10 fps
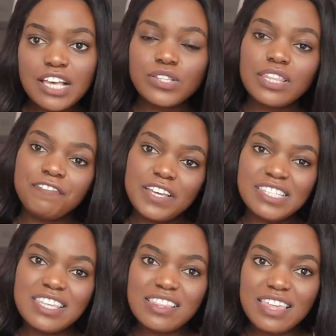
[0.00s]
So the
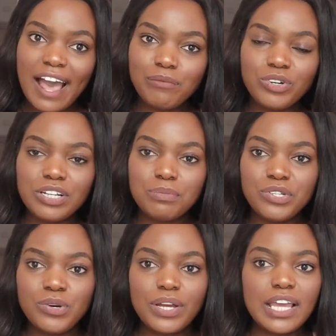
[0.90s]
first thing that I'm going to
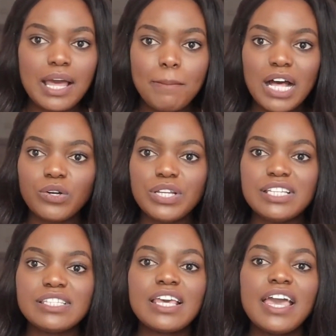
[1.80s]
be talking about
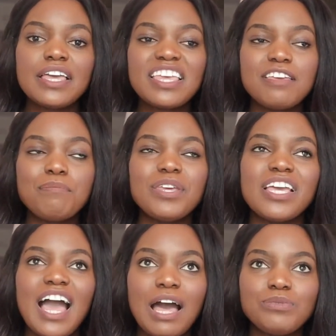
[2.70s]
is
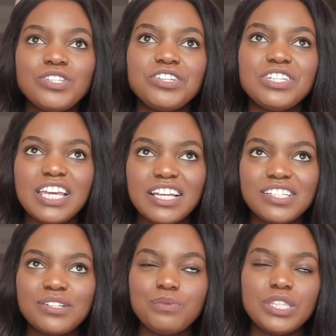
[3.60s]
keeping up to
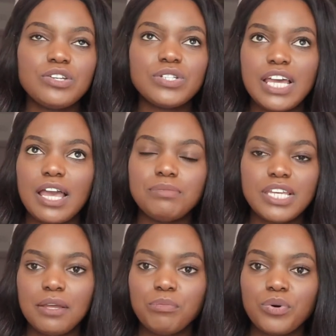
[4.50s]
date with your
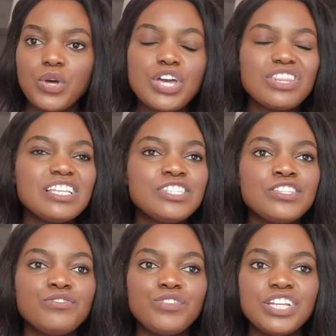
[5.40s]
timetable. This
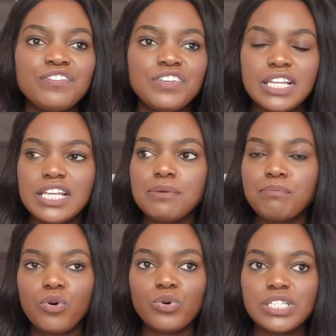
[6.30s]
is really, really
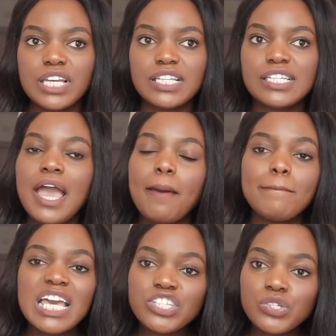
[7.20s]
important.
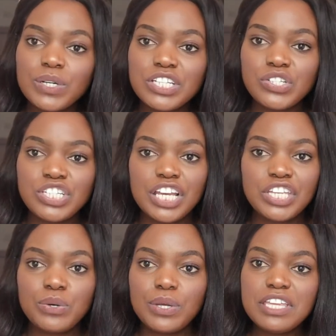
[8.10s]
Make sure you
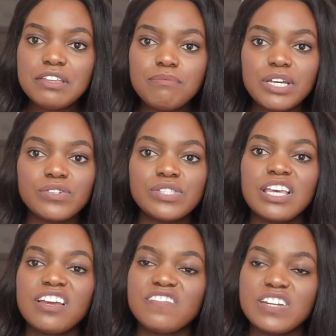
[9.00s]
check your
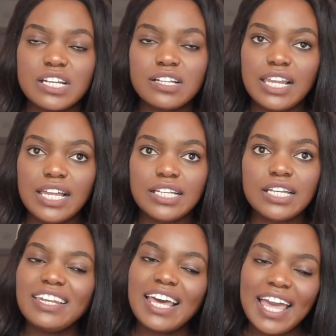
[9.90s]
emails
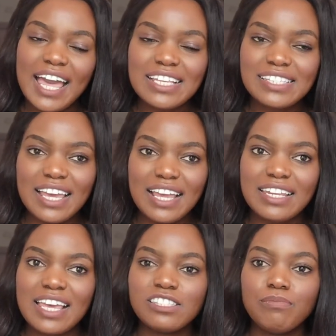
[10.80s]
regularly. And like I
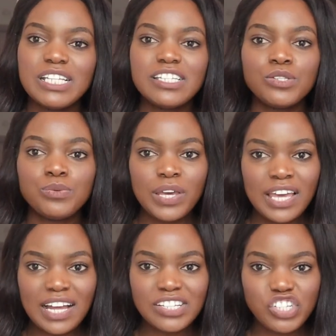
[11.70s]
said, as much as
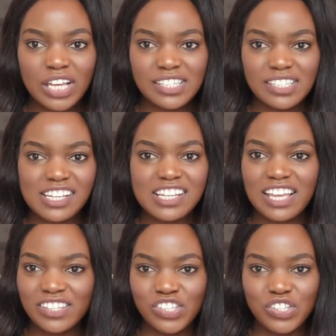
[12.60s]
we're adjusting
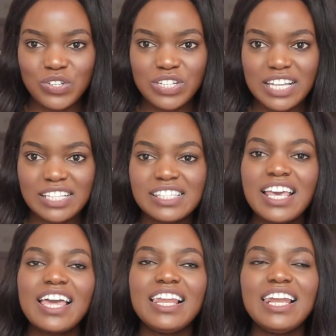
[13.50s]
as students,
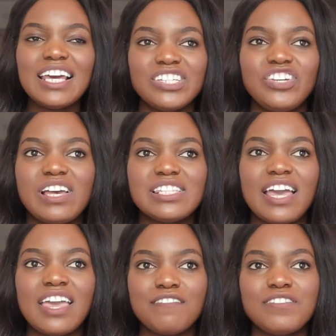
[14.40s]
lecturers
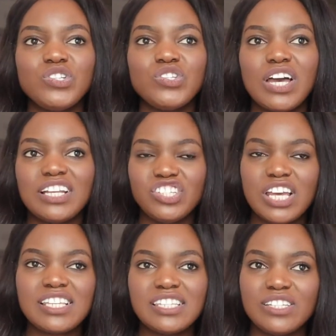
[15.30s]
are having to
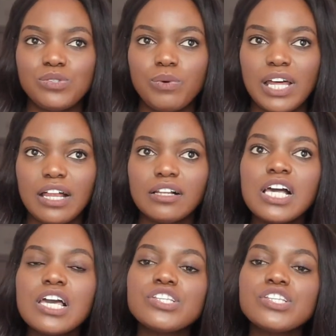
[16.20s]
adjust as well.